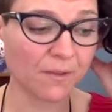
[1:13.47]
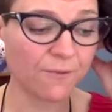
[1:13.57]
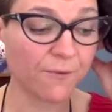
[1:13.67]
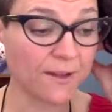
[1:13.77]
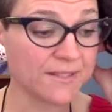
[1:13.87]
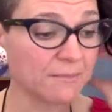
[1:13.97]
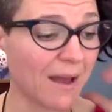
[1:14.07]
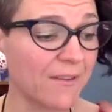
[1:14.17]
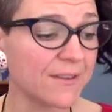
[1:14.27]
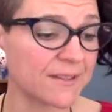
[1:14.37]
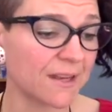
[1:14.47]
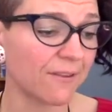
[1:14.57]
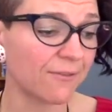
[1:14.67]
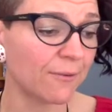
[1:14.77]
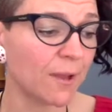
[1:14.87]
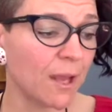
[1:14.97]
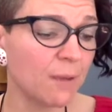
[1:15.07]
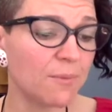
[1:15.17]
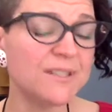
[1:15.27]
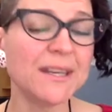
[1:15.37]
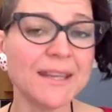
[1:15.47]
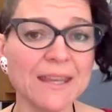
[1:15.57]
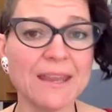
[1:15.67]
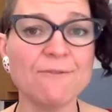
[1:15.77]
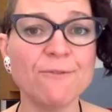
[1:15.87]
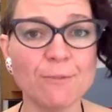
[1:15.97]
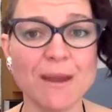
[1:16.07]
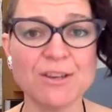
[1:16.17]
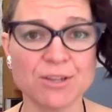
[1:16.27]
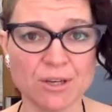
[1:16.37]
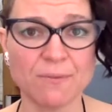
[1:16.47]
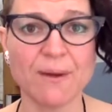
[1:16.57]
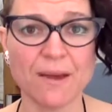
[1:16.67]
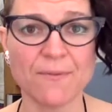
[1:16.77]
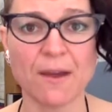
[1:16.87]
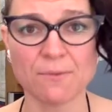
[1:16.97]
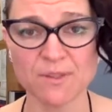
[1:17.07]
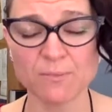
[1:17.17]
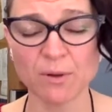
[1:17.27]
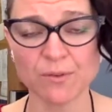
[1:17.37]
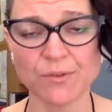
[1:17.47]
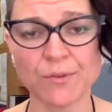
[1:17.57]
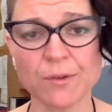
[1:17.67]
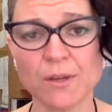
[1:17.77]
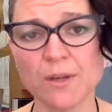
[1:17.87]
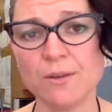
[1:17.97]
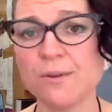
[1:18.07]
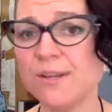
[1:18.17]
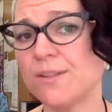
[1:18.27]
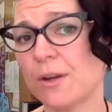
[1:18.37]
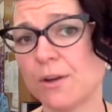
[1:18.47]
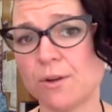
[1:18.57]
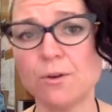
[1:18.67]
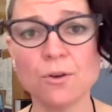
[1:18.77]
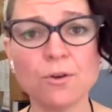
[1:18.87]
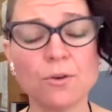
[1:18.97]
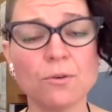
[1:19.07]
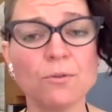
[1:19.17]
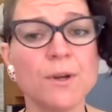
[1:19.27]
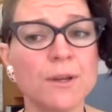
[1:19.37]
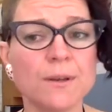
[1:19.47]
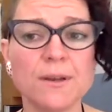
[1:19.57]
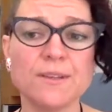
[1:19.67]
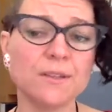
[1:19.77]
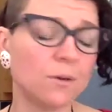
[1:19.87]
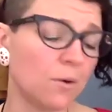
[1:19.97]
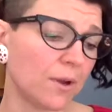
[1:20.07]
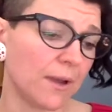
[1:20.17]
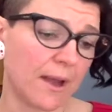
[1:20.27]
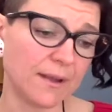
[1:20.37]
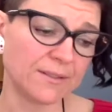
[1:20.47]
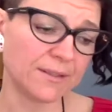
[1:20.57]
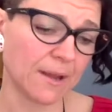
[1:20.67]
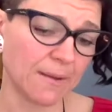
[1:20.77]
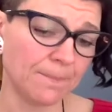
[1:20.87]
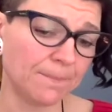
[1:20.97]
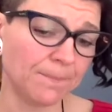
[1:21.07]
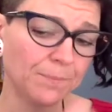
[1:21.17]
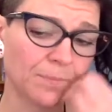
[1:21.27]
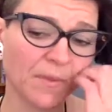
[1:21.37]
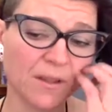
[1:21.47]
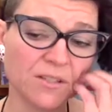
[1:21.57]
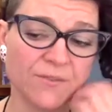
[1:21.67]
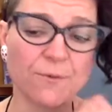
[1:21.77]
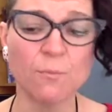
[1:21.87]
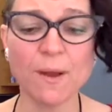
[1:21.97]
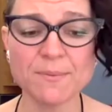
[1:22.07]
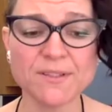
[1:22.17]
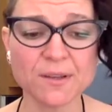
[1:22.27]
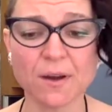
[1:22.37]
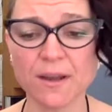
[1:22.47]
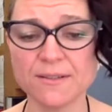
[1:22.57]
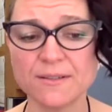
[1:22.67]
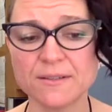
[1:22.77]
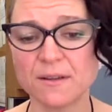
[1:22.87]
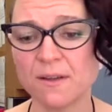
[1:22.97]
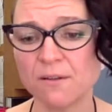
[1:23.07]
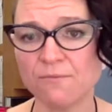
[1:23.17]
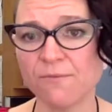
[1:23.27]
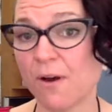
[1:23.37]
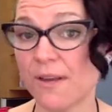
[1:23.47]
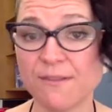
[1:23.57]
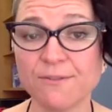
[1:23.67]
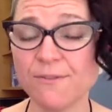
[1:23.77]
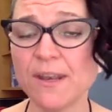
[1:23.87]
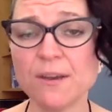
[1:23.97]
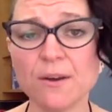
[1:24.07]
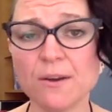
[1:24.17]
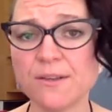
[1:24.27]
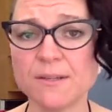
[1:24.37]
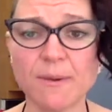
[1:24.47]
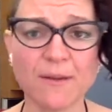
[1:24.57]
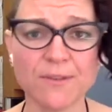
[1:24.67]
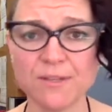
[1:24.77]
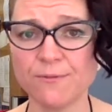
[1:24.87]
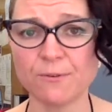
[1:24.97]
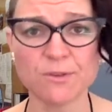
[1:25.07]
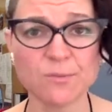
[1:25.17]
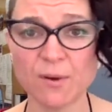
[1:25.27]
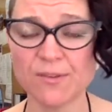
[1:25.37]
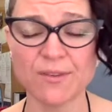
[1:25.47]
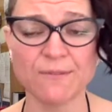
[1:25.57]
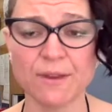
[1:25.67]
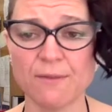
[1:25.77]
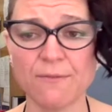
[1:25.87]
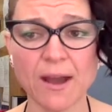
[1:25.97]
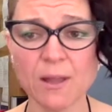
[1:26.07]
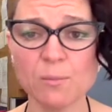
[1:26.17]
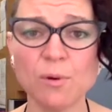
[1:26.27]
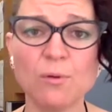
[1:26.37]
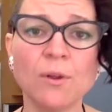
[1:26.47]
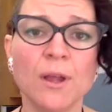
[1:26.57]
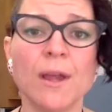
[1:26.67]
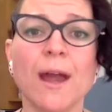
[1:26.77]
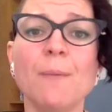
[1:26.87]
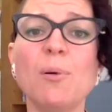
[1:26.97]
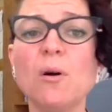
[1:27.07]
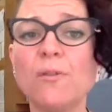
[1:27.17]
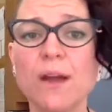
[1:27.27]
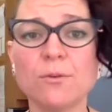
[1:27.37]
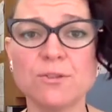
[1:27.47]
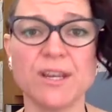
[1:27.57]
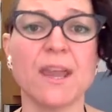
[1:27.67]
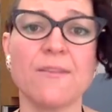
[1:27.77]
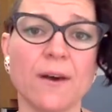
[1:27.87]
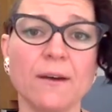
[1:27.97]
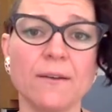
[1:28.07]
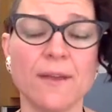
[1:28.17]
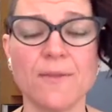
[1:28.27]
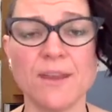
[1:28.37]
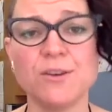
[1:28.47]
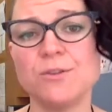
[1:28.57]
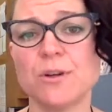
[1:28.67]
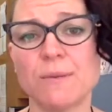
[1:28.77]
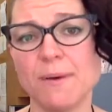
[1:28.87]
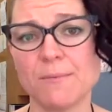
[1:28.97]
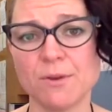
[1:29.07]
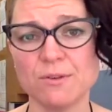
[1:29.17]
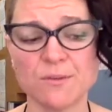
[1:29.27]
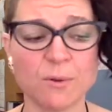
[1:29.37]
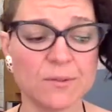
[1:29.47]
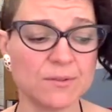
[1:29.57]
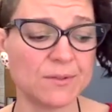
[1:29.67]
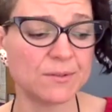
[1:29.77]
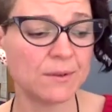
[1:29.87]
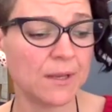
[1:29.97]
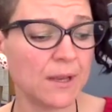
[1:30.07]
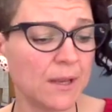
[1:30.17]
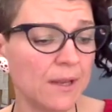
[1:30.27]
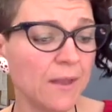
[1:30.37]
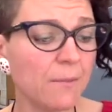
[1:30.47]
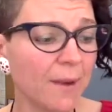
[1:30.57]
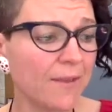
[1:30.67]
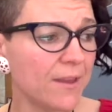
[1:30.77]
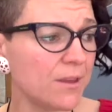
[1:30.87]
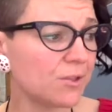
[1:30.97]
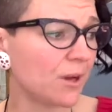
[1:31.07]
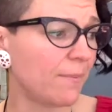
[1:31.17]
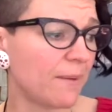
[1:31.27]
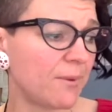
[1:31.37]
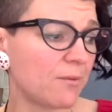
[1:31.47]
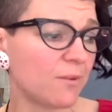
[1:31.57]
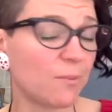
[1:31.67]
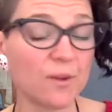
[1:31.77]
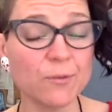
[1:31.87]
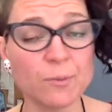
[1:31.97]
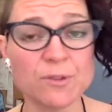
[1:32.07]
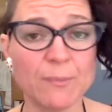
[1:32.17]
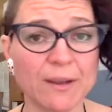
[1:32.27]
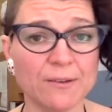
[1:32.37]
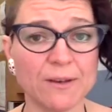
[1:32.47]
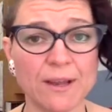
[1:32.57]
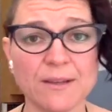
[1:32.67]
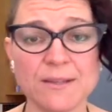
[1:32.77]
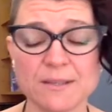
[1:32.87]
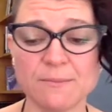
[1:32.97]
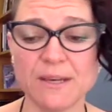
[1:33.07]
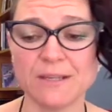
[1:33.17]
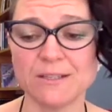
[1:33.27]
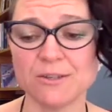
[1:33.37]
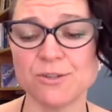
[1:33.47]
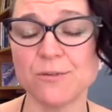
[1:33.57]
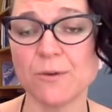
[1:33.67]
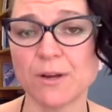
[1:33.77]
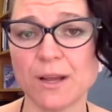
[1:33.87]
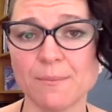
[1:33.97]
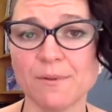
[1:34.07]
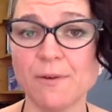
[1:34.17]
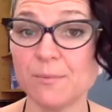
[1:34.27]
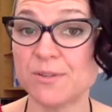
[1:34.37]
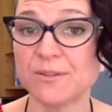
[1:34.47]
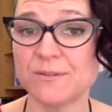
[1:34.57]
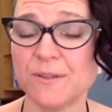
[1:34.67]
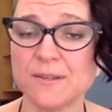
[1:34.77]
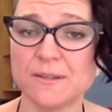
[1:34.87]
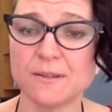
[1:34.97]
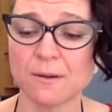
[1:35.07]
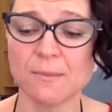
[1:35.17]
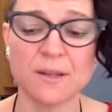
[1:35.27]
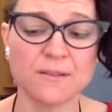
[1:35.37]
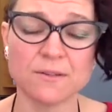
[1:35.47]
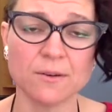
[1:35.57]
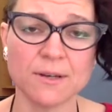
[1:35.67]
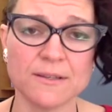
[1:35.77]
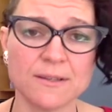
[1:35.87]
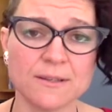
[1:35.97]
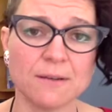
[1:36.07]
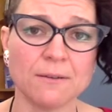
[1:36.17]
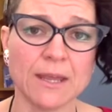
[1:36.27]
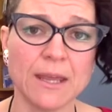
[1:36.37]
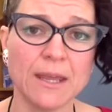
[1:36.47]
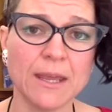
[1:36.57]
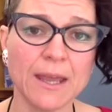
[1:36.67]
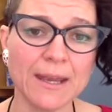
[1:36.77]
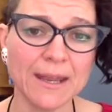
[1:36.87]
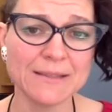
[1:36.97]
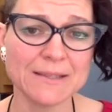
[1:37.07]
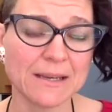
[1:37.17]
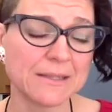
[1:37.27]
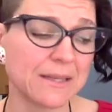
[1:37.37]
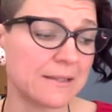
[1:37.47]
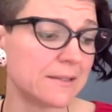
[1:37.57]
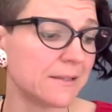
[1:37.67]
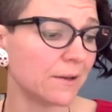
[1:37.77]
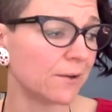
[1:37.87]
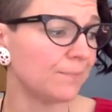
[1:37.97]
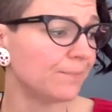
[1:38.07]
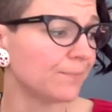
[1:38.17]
find some other stuff, particularly information about that response. You'll need to go to Google, you need to look at different websites, find even videos about the different response if they're available, and pull that all together, and then you type up your response. Now, the way that you type up your response will depend on how you submit it, because you've got a couple of options for this assignment. It's not necessarily an essay set in stone.